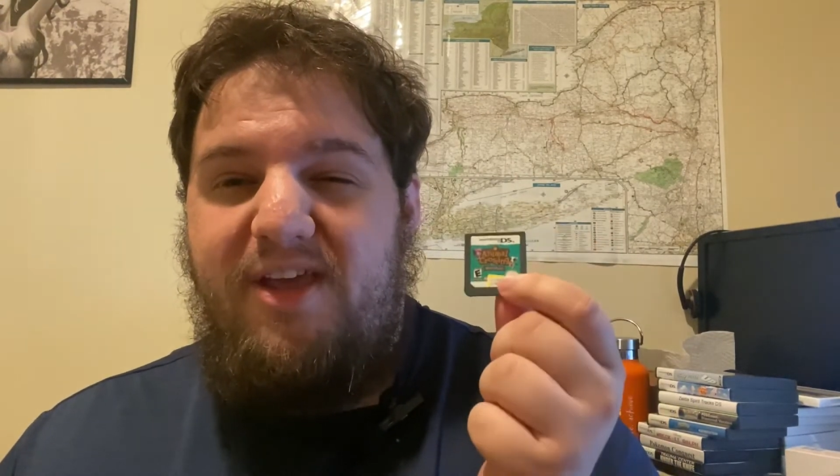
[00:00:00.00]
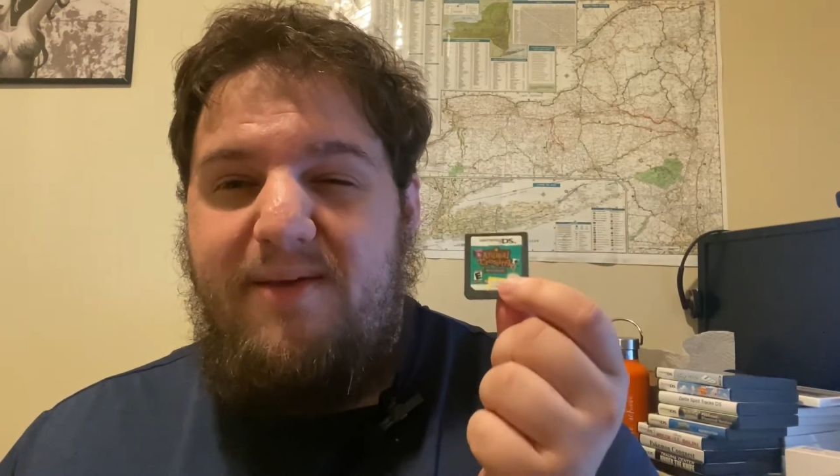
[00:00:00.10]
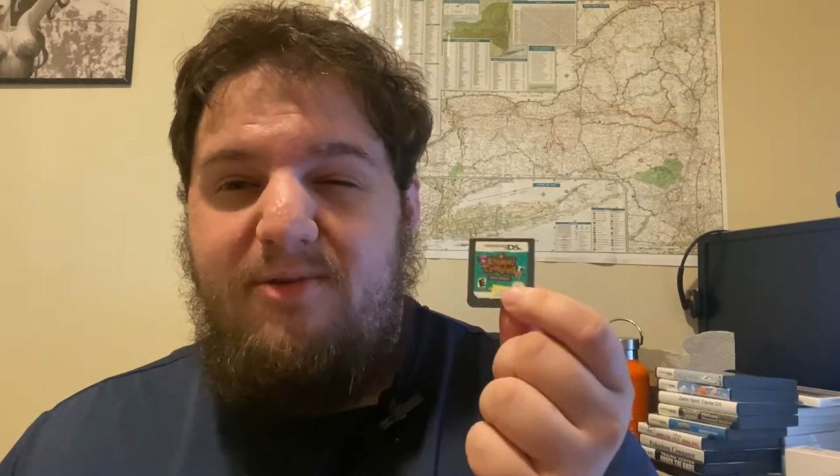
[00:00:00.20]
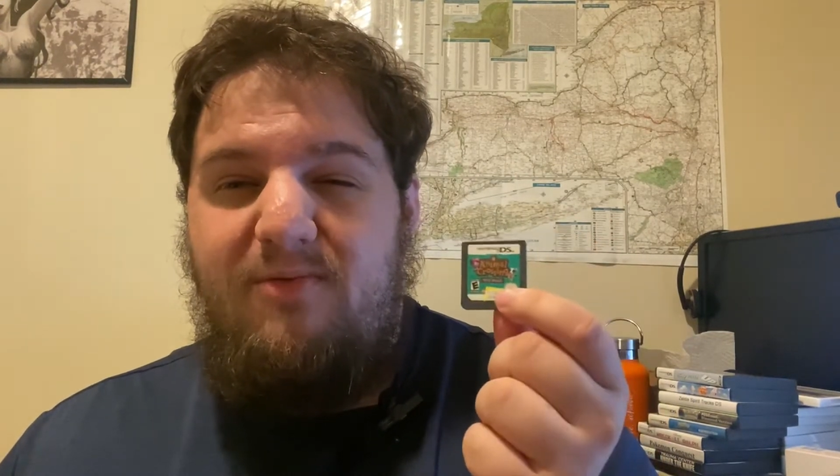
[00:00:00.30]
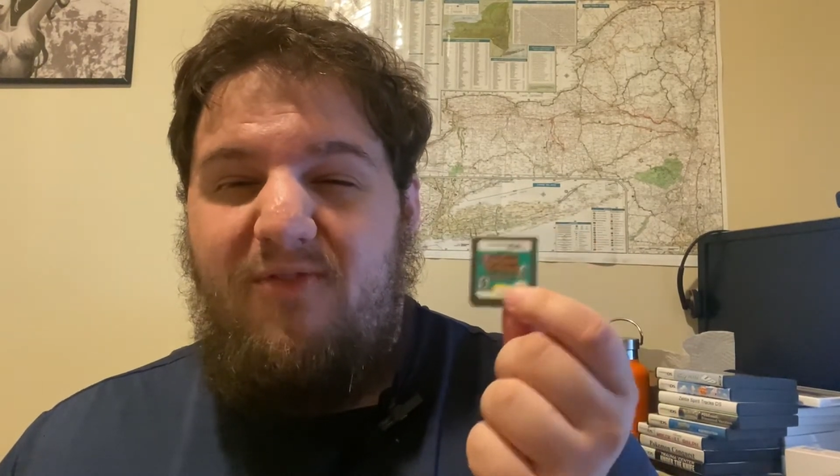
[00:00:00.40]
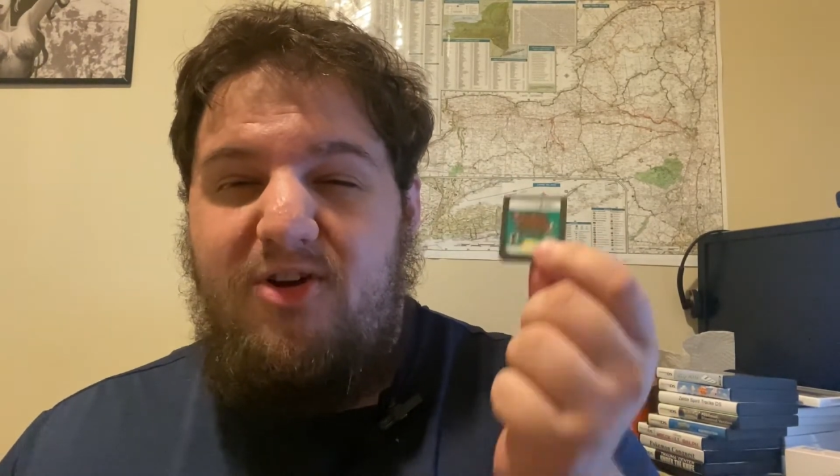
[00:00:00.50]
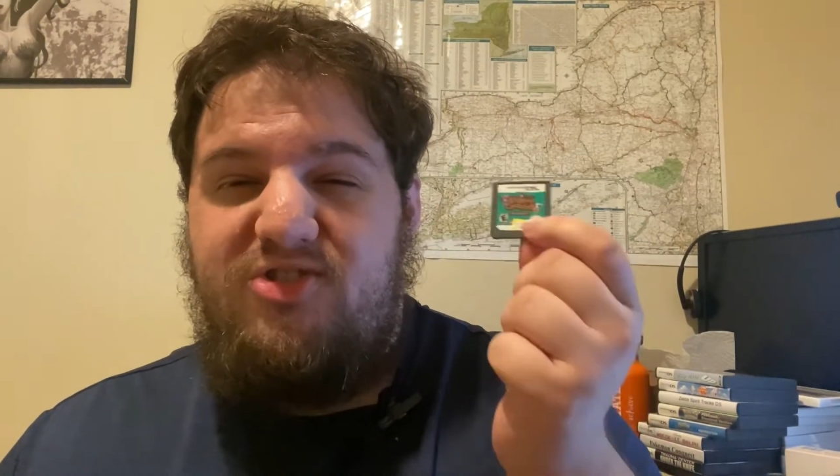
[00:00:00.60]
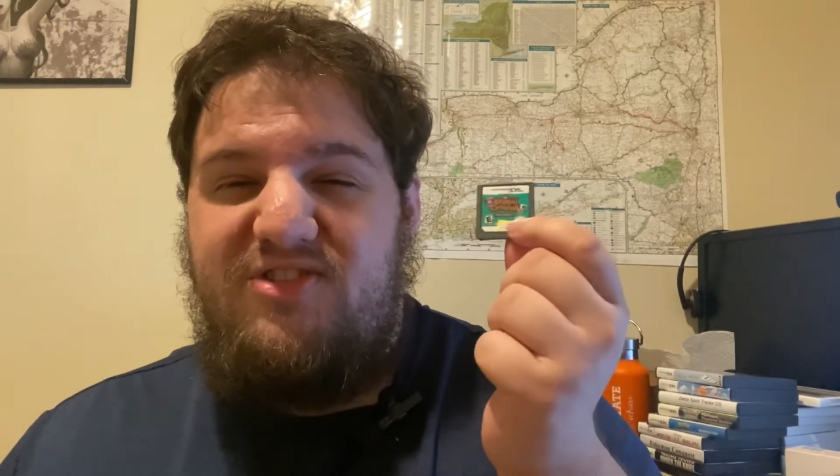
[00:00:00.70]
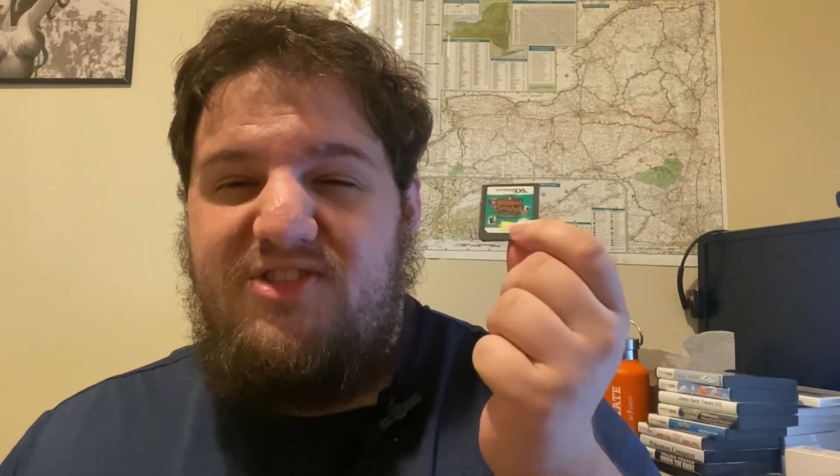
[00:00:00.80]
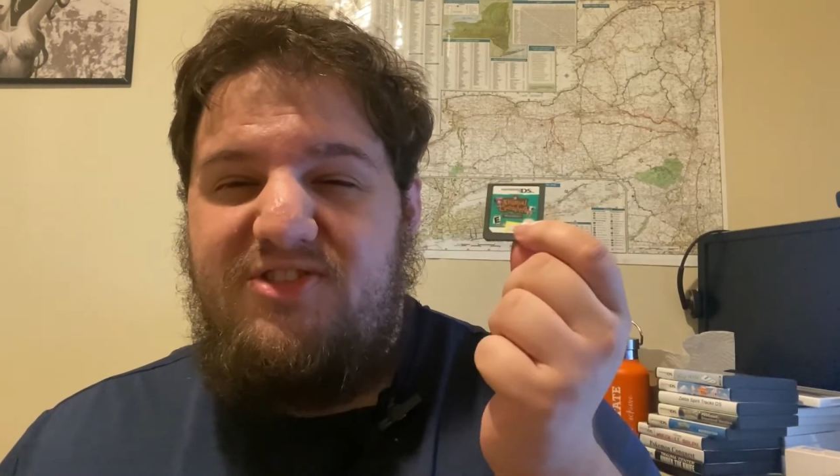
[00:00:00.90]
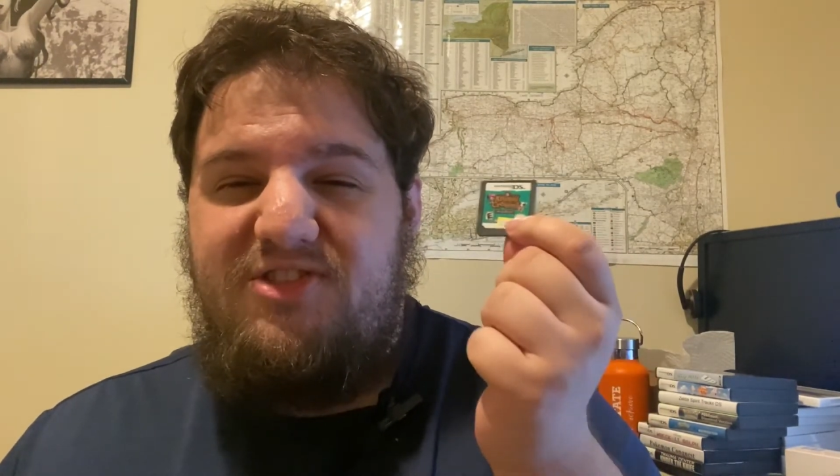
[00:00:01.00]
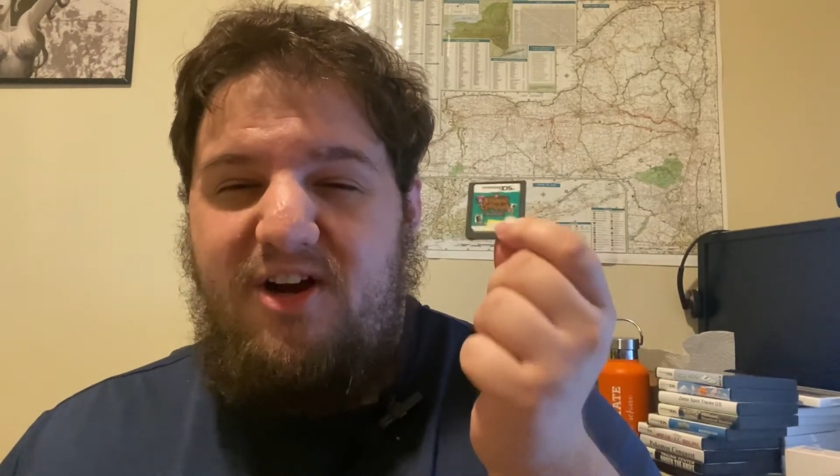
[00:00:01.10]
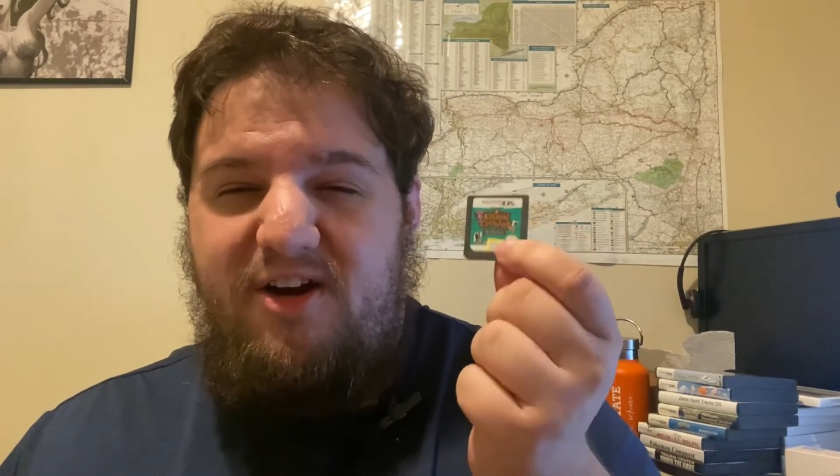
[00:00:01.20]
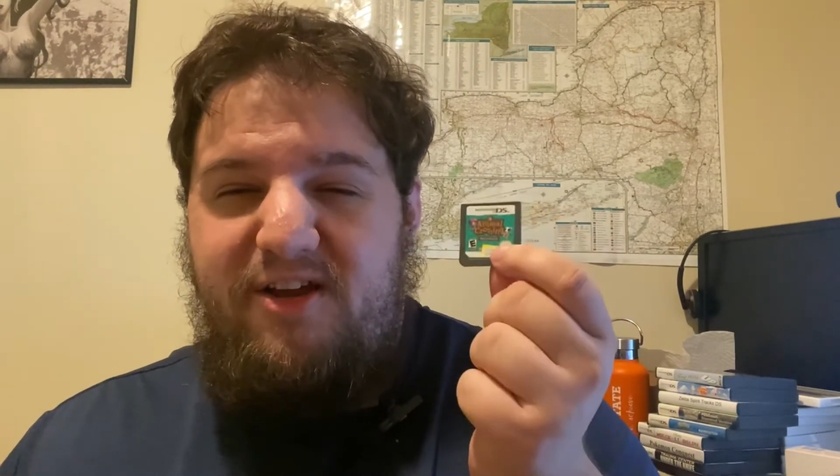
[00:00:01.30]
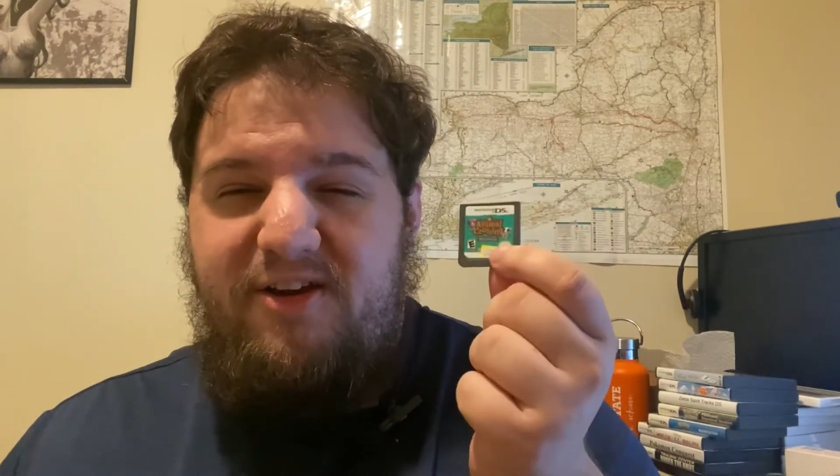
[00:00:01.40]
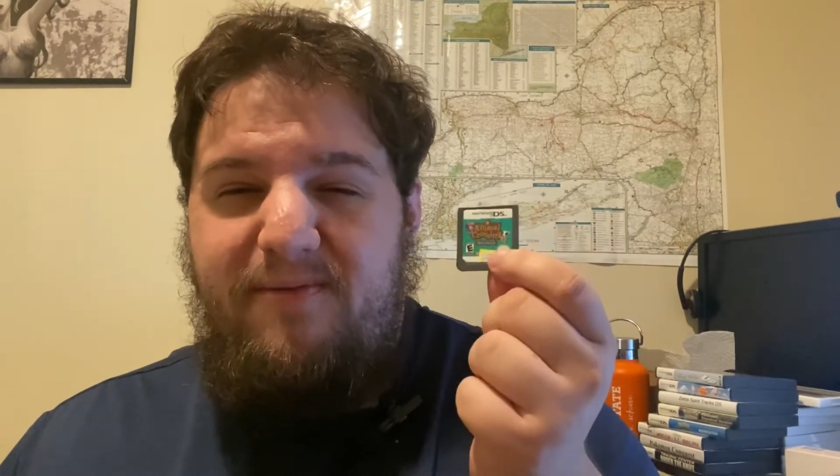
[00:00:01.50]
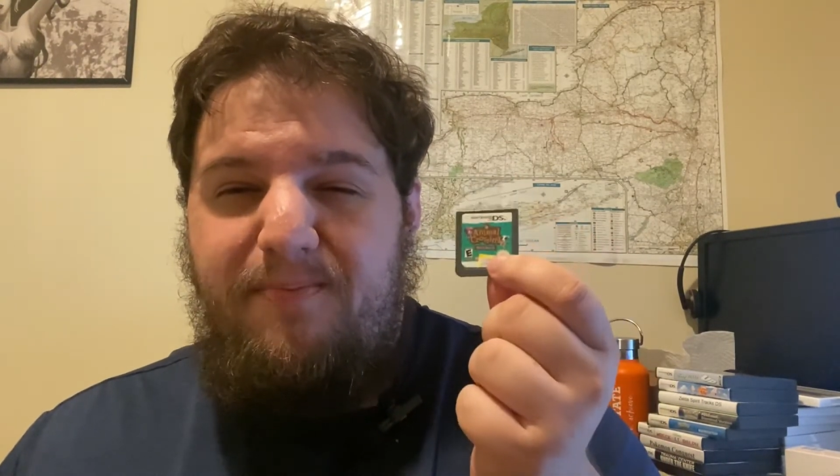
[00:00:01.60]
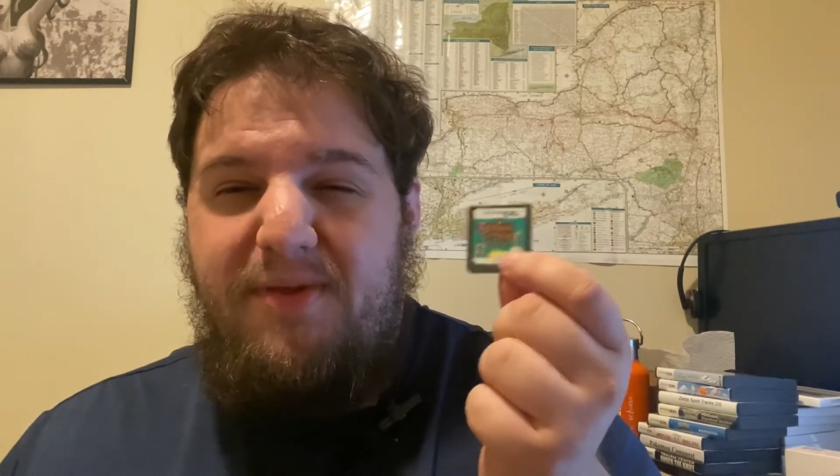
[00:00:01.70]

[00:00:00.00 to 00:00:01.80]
GameCube version started,